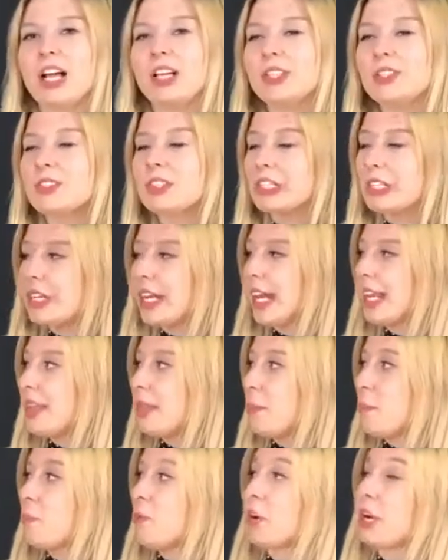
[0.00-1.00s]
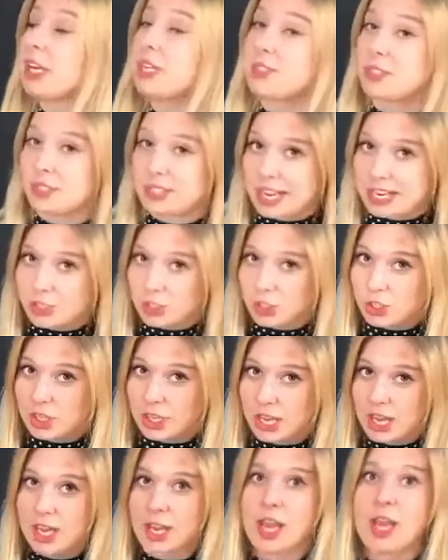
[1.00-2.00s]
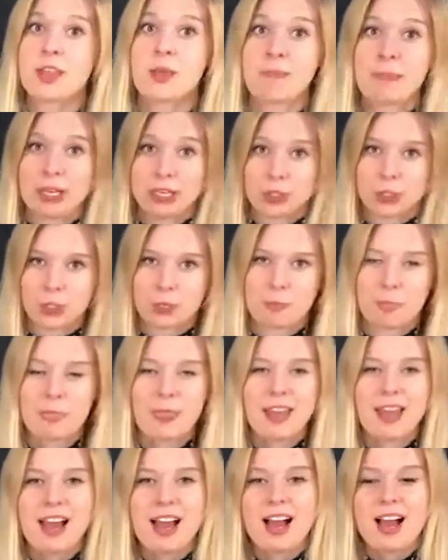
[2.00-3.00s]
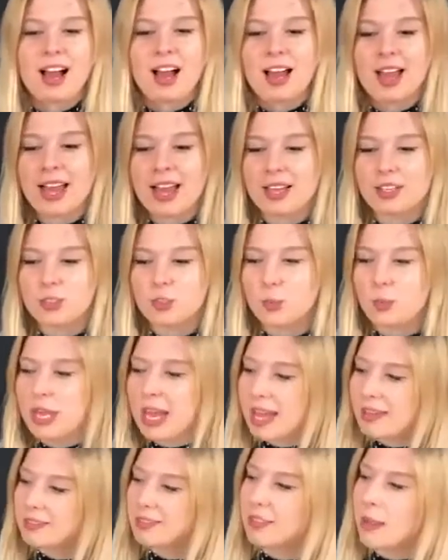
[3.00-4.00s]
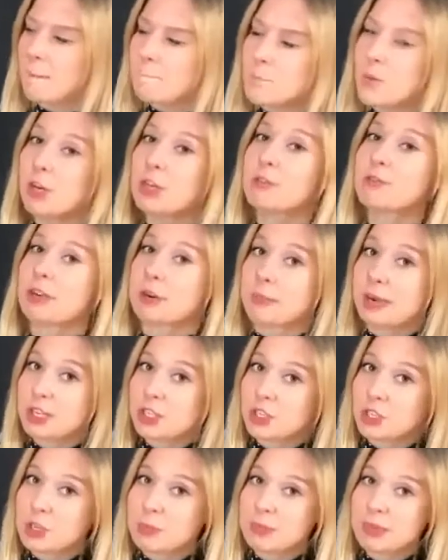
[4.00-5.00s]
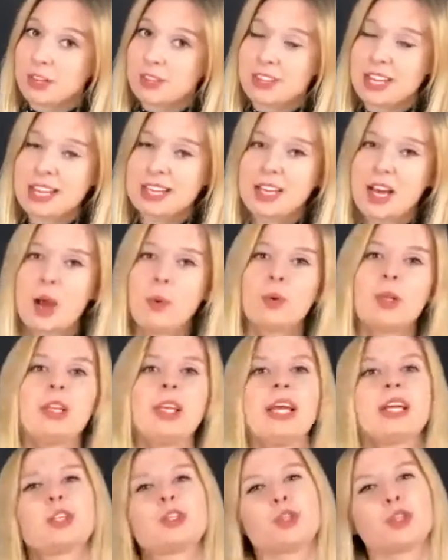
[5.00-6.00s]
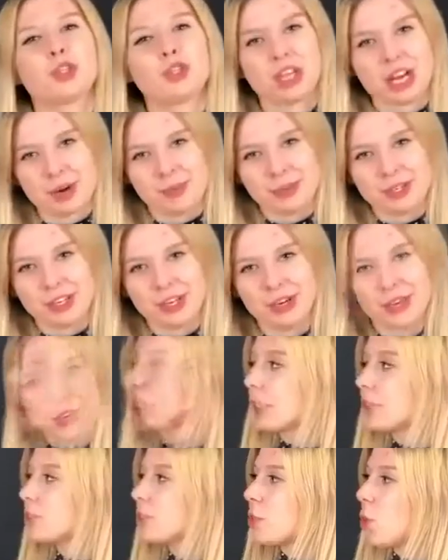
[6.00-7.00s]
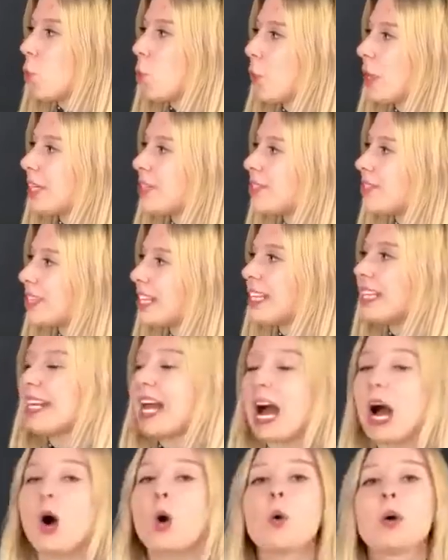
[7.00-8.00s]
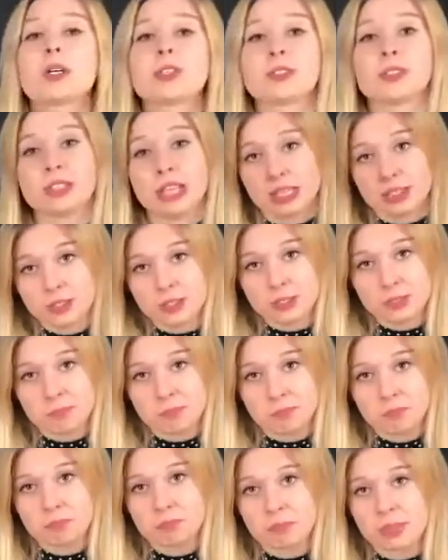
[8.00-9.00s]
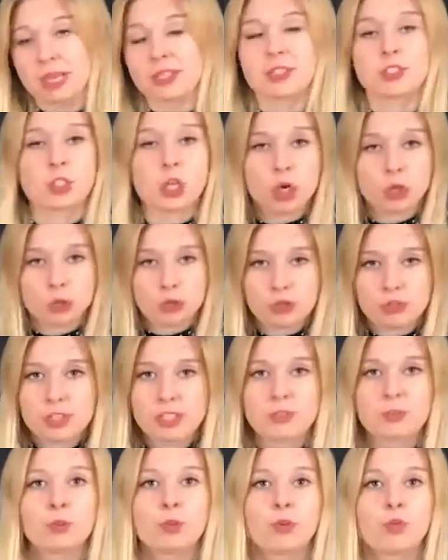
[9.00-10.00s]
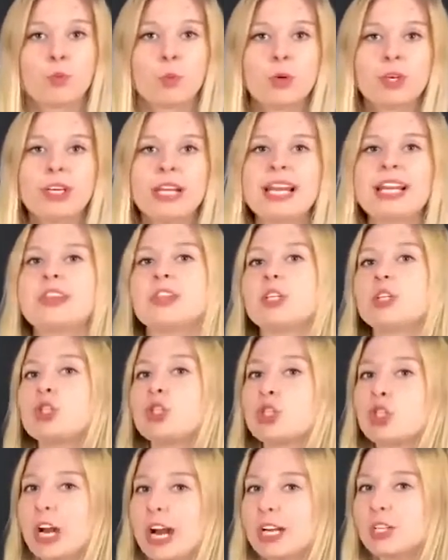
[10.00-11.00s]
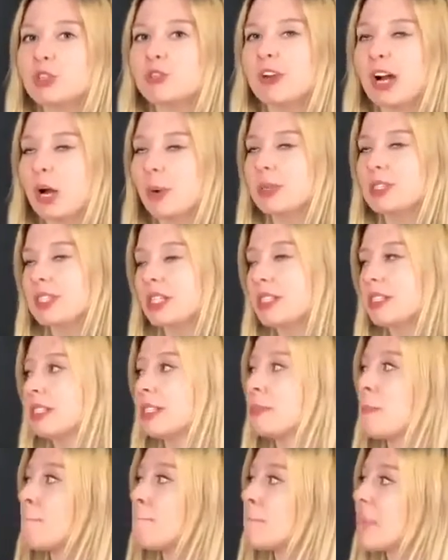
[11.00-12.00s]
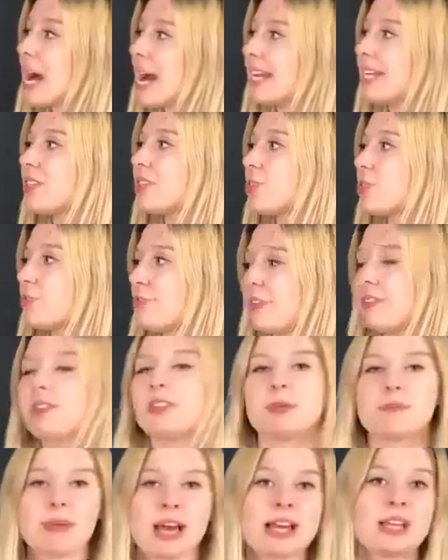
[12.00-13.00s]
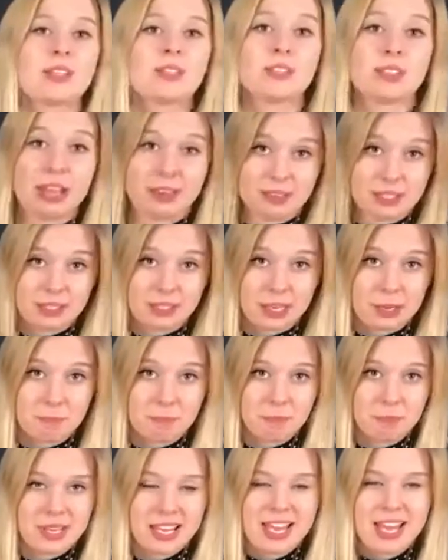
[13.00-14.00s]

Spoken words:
now let's look at the presentation here, at the picture. And we have some more information about that I would like to share with you. So we see that our cells, as I told you, this full of water, and the charge of our cells is -50, -70.